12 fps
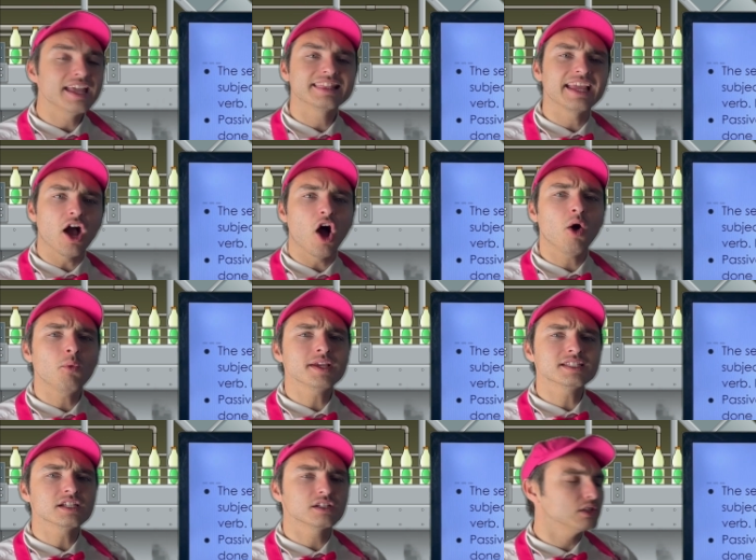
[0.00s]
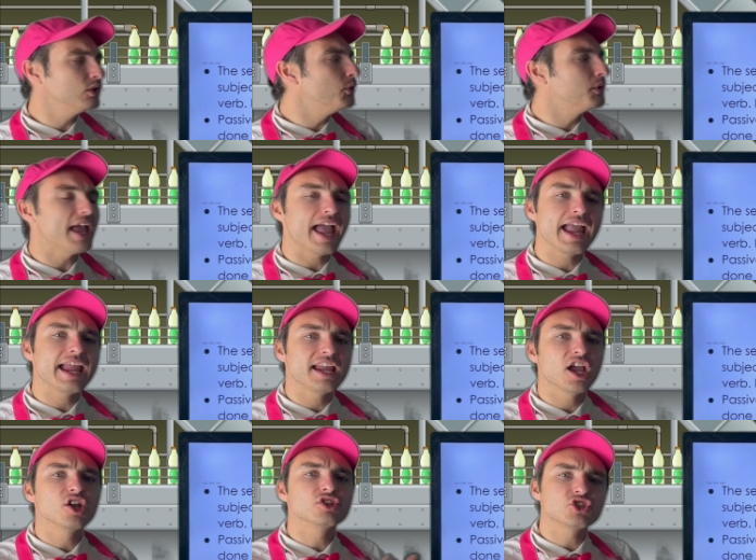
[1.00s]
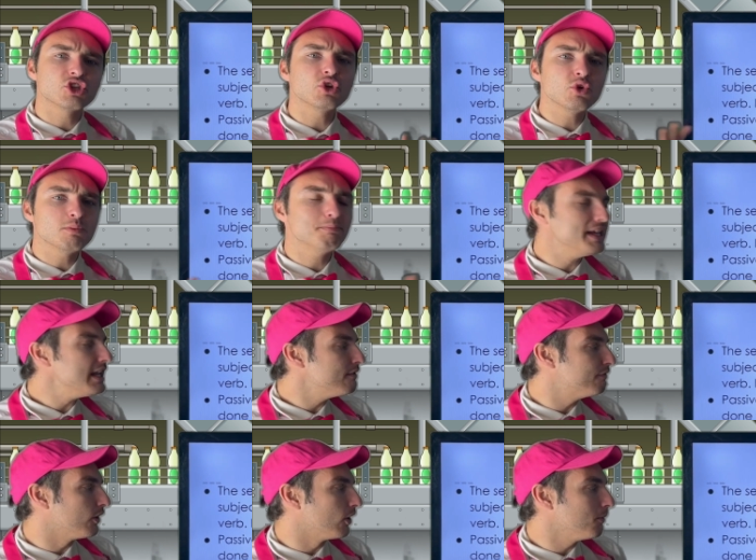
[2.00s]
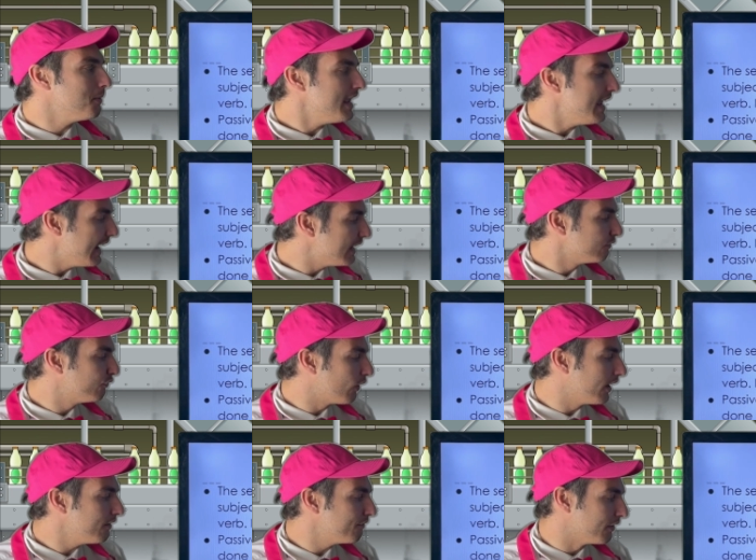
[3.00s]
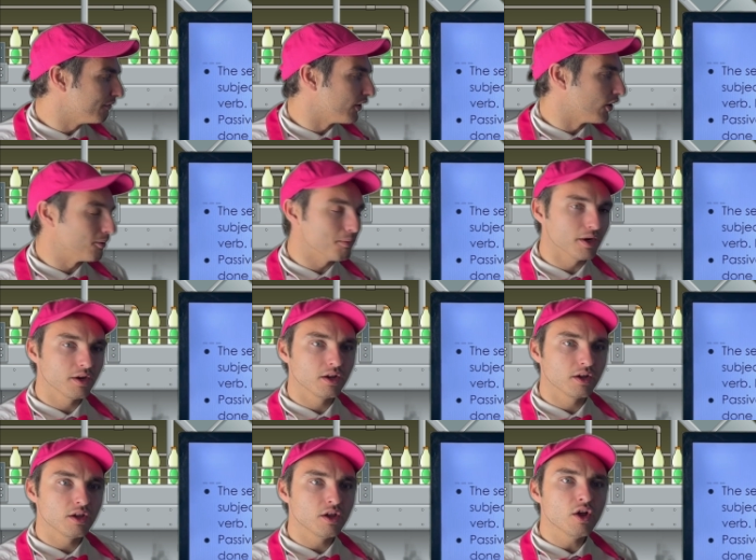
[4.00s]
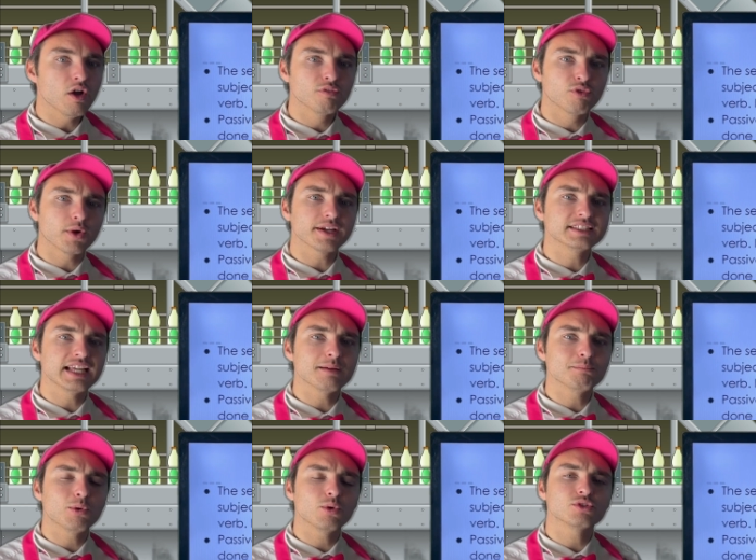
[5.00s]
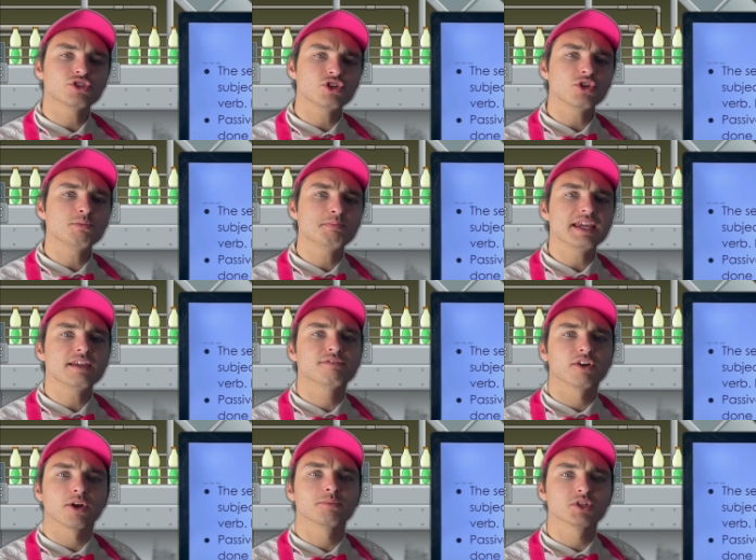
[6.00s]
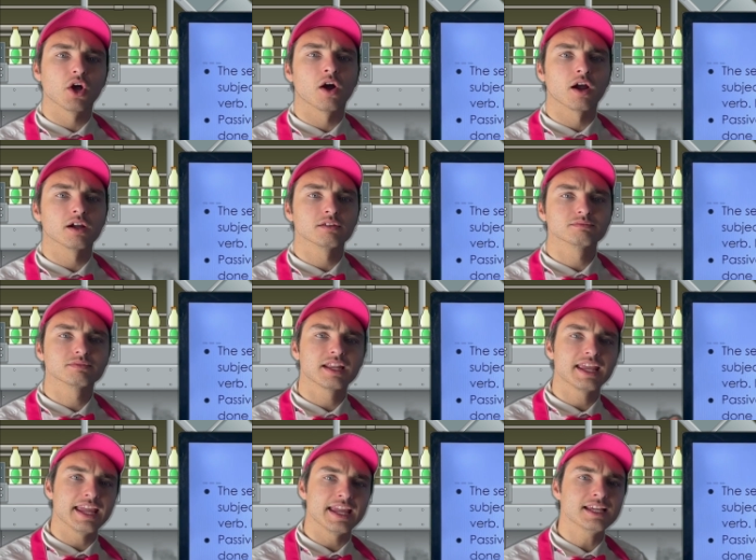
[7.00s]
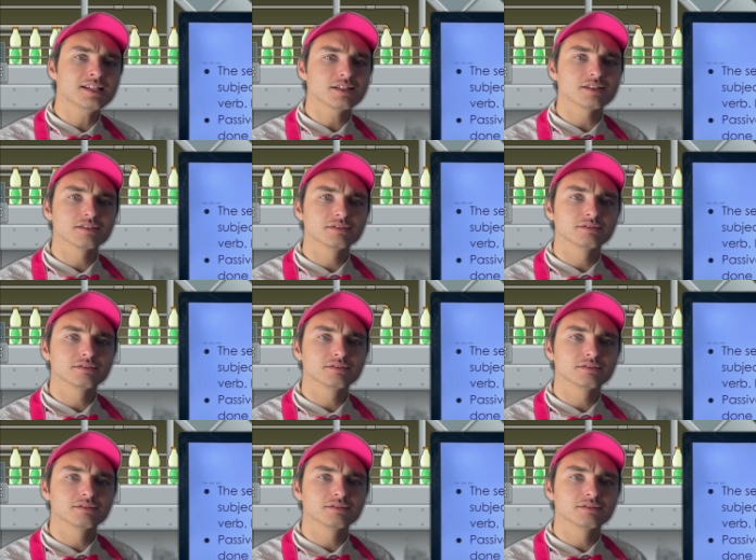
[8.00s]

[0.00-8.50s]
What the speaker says: They always include a to be verb in front of the verb. For example, to be verbs are is,